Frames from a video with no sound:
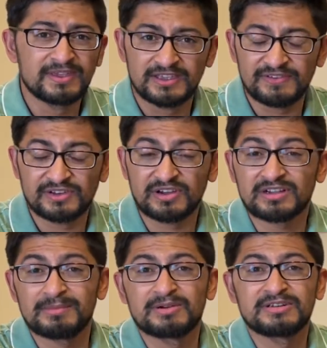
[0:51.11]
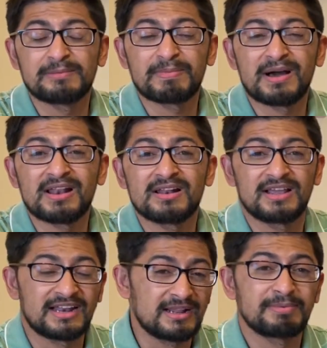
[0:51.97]
If you talk about Nepal
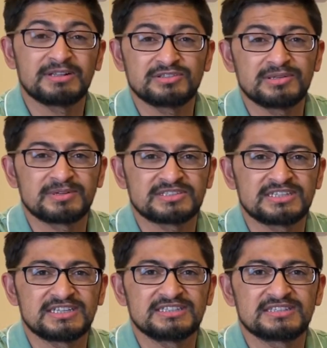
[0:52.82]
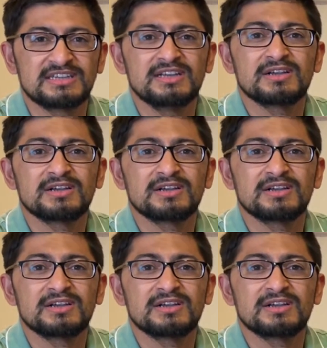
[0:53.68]
and Nepalese universities,